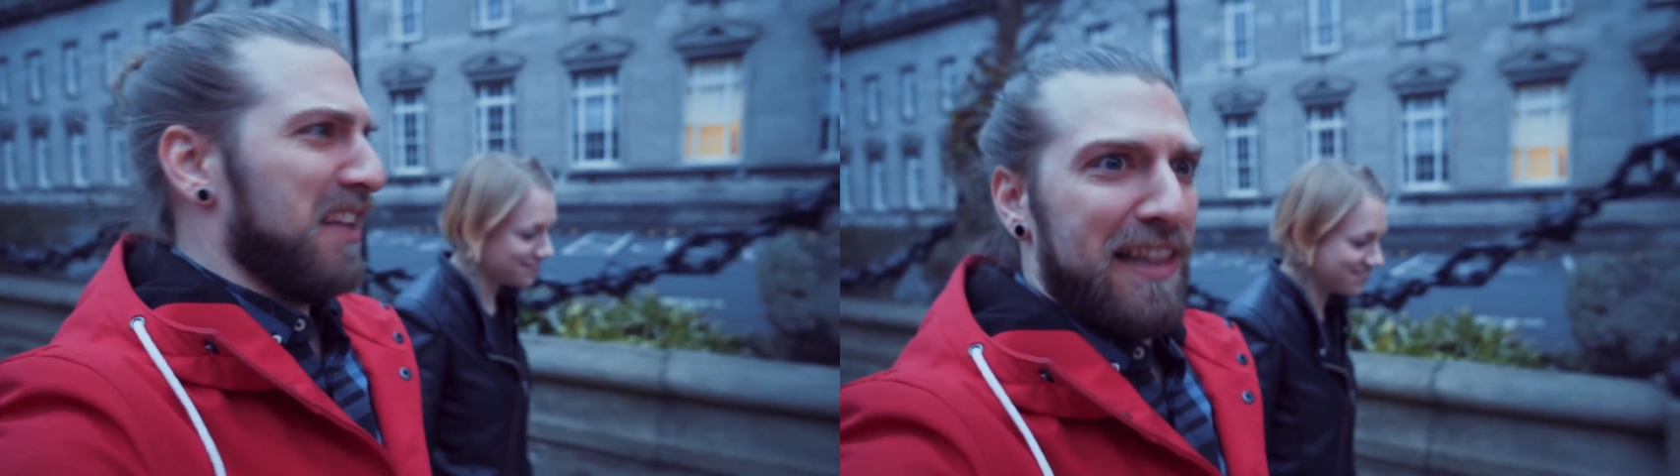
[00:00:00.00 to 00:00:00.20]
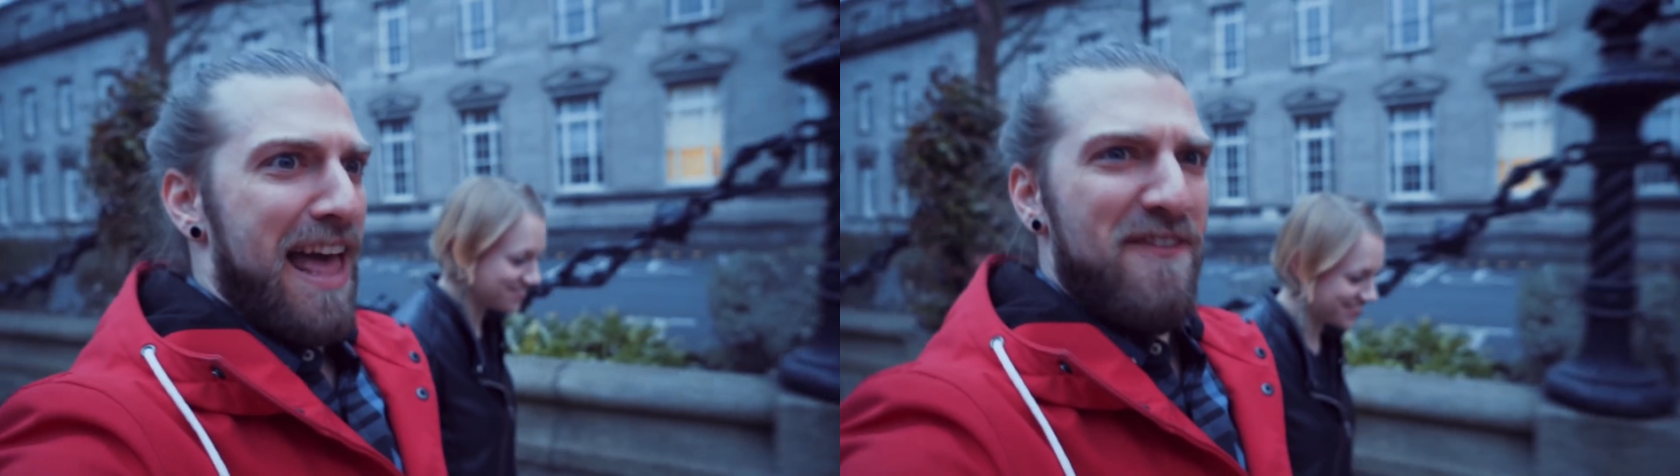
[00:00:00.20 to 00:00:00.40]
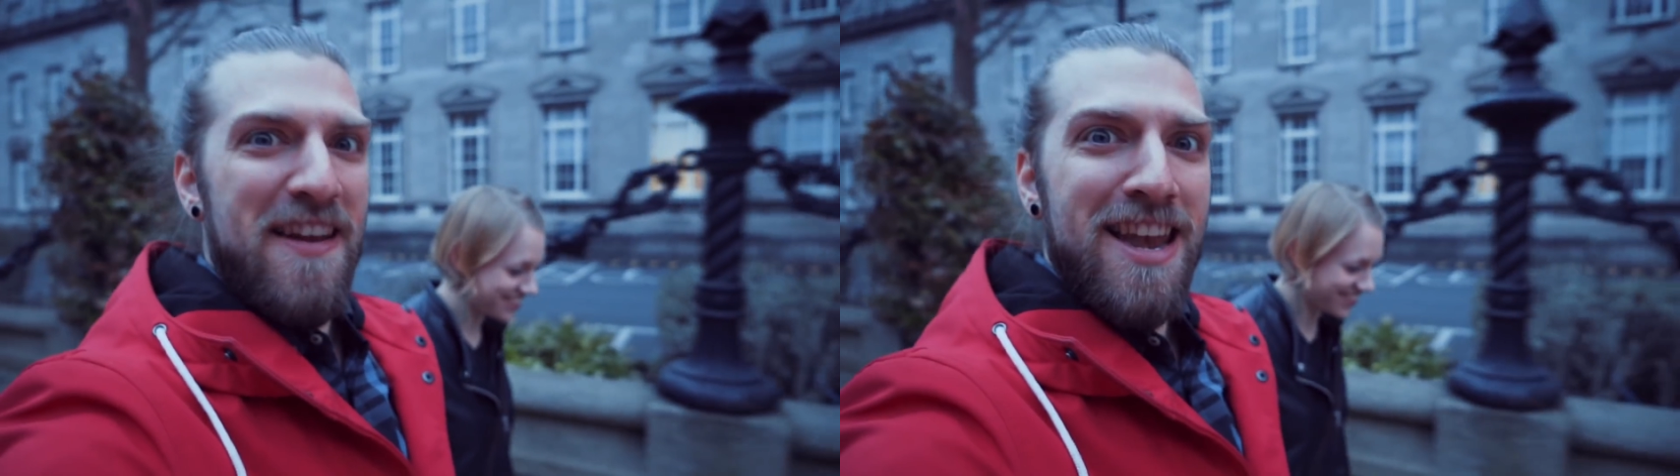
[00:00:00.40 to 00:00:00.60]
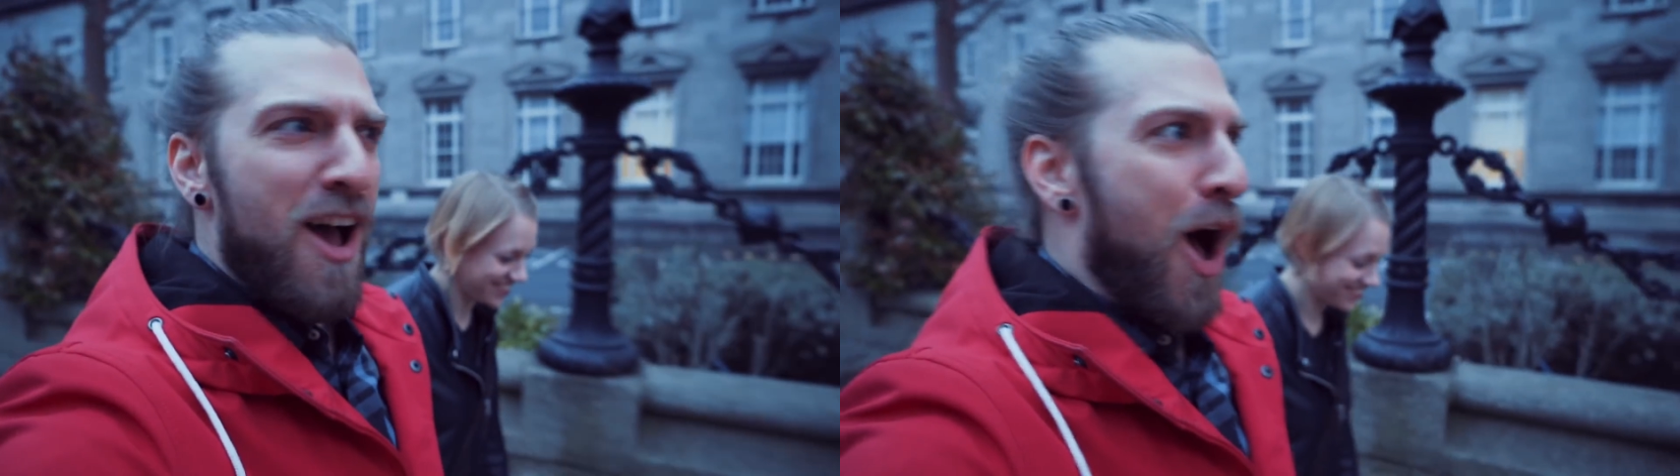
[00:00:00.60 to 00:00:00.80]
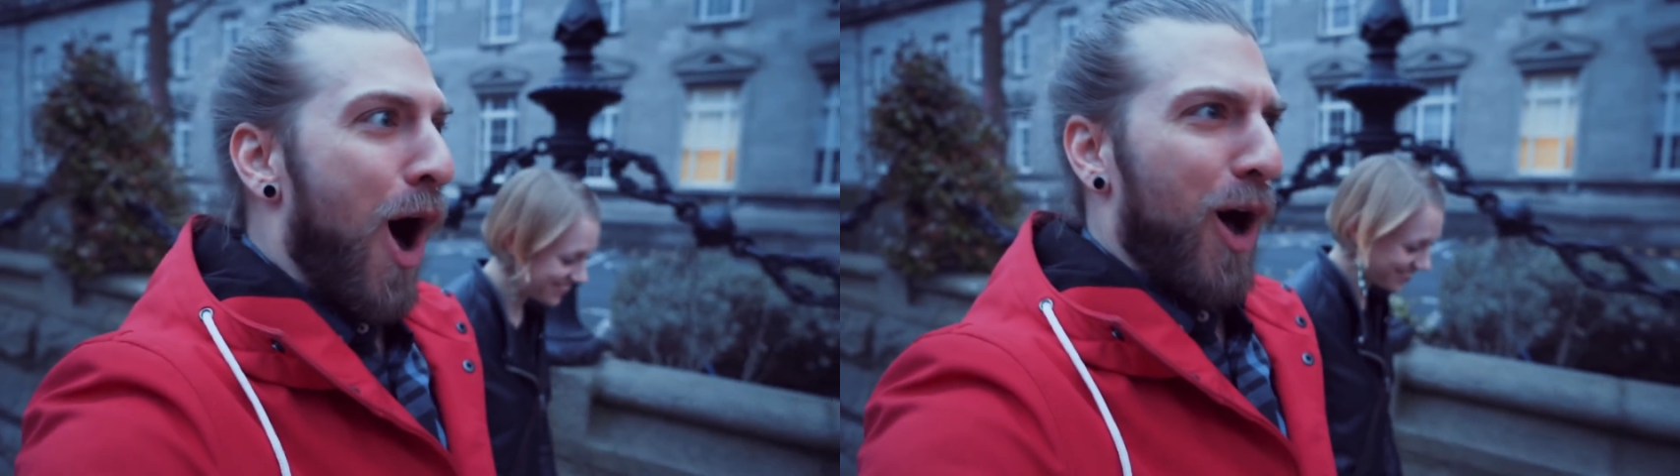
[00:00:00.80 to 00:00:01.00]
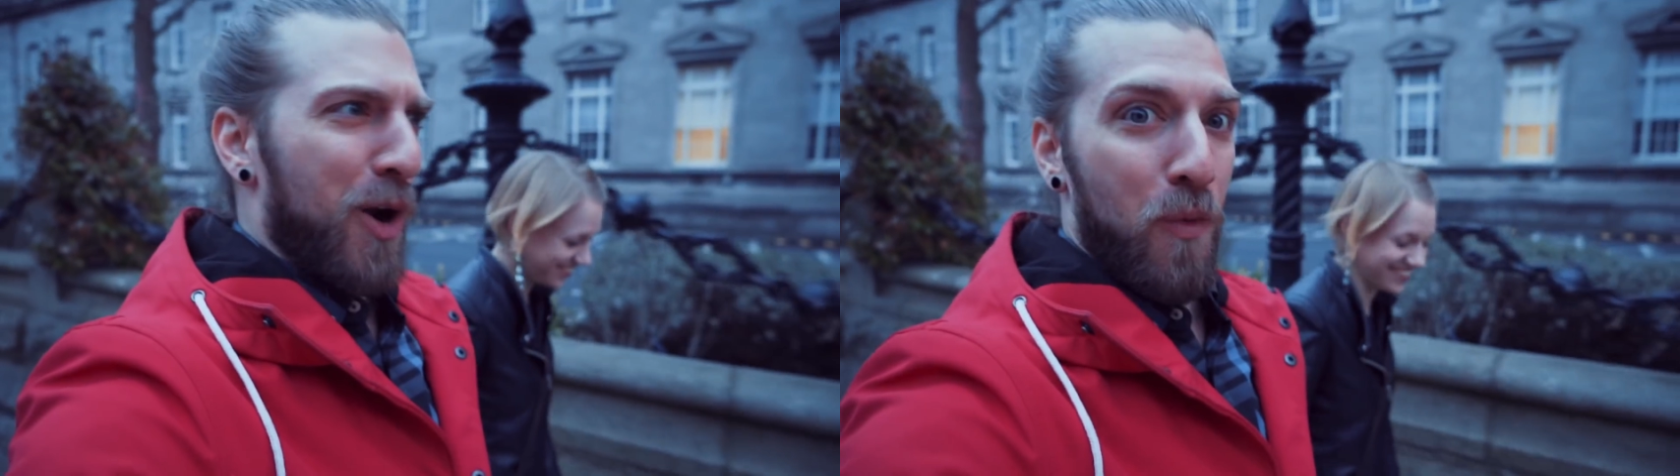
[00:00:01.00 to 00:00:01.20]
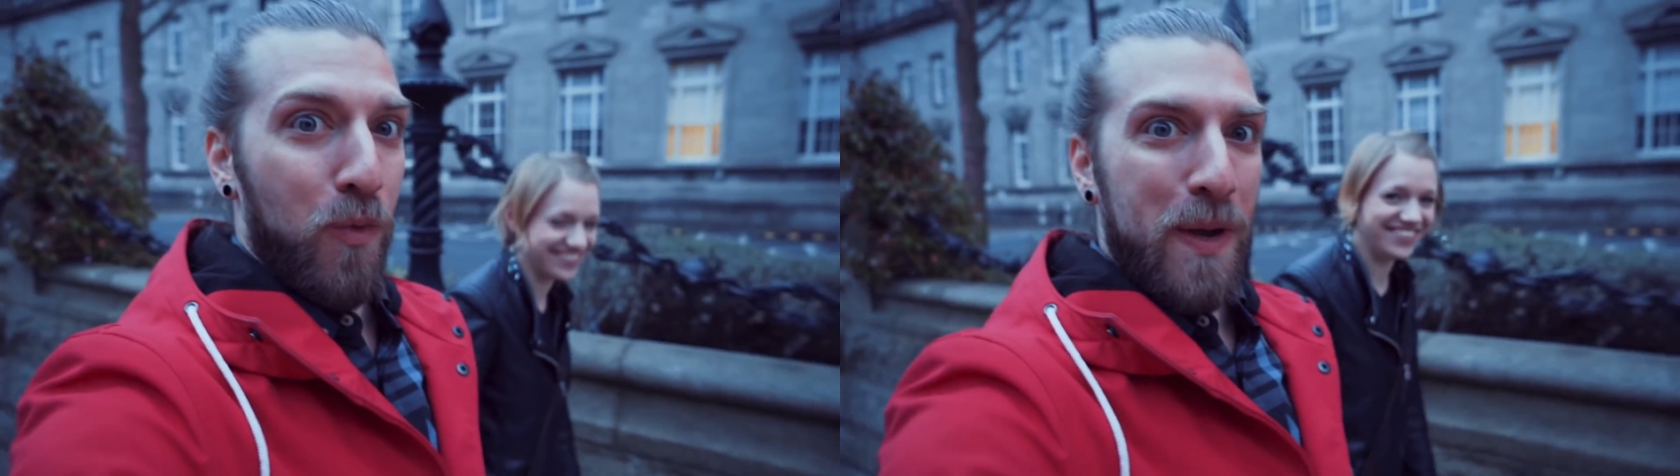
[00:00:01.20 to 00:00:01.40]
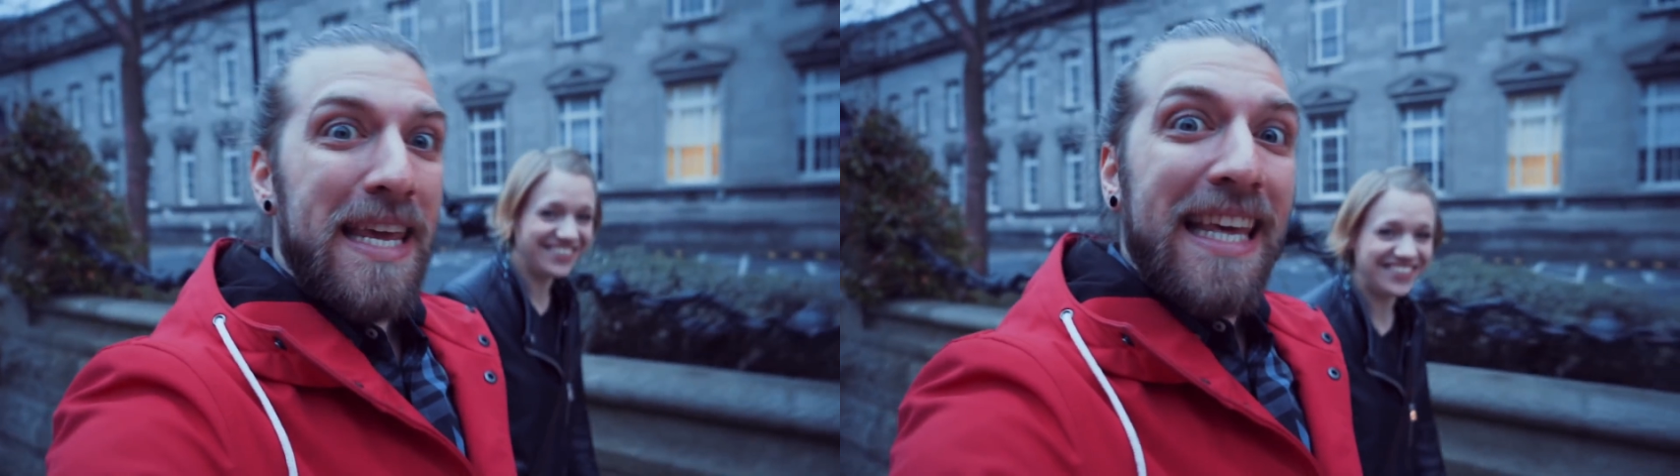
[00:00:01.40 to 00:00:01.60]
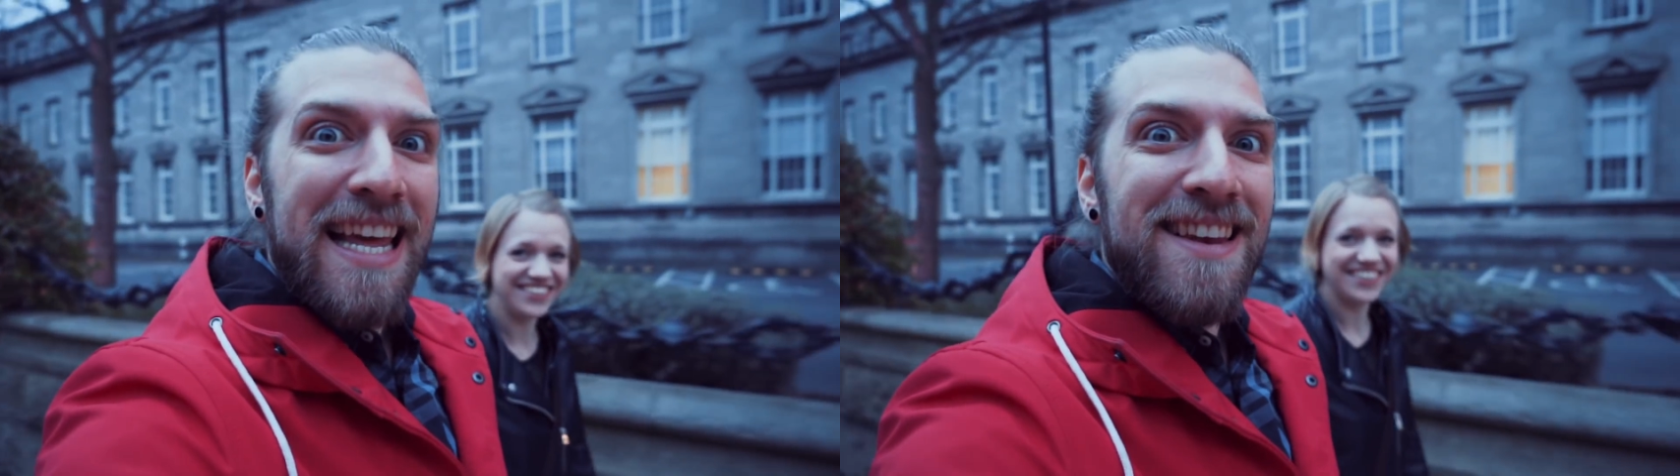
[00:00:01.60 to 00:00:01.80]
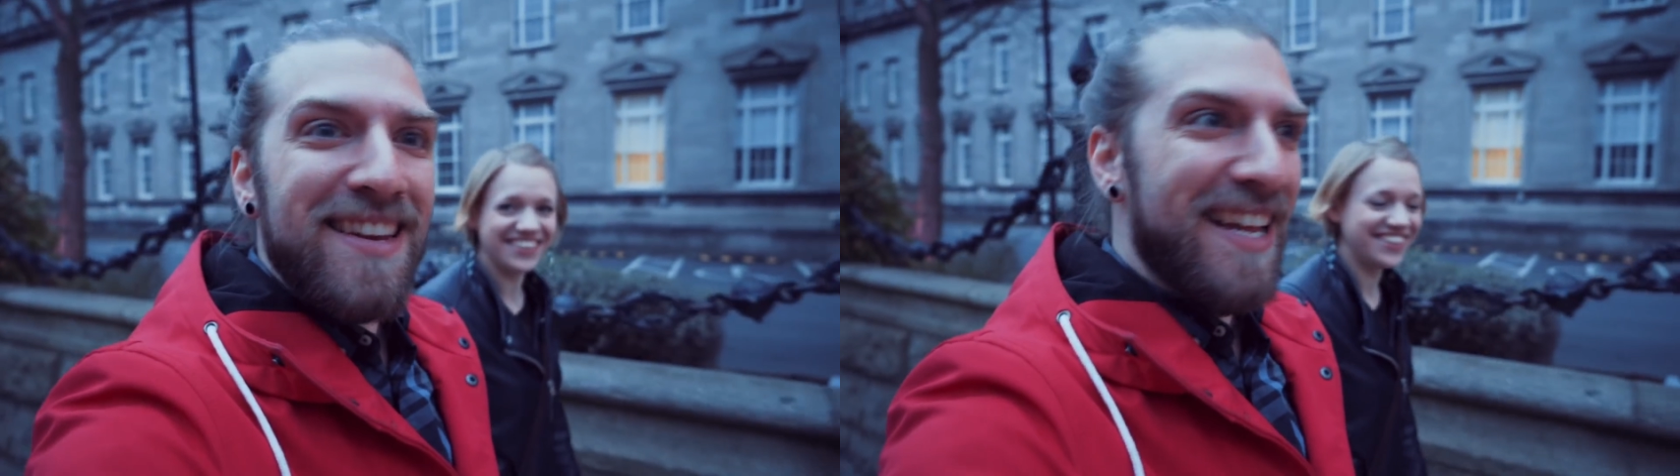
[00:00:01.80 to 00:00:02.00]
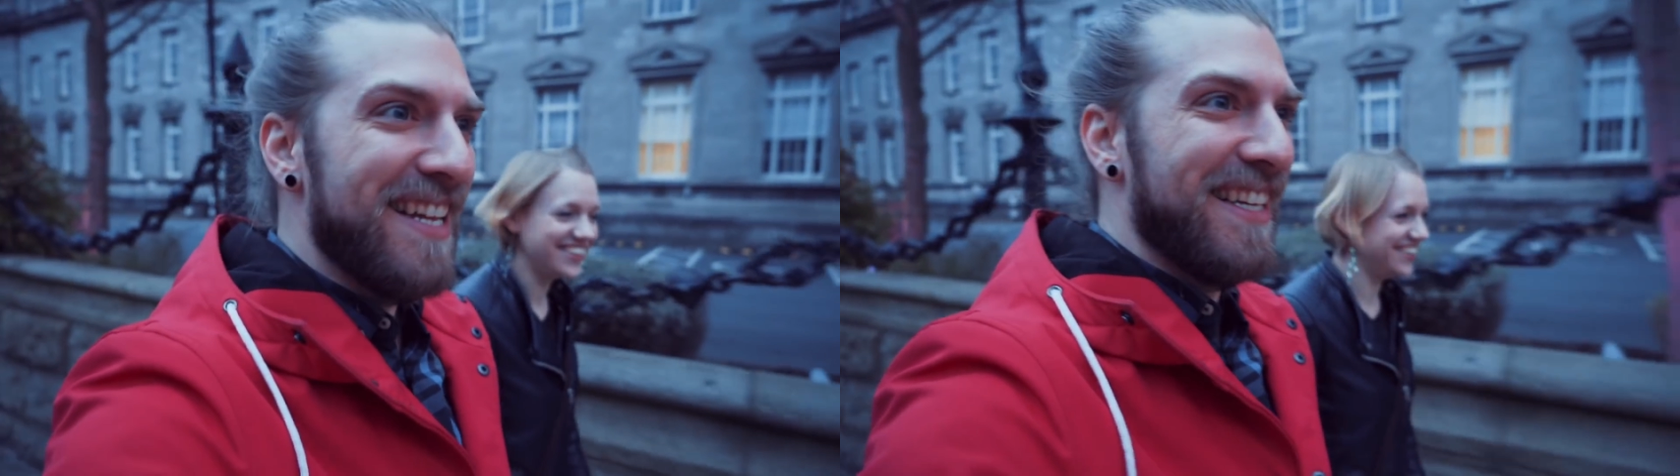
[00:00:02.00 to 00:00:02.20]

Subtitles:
11 on a weekend?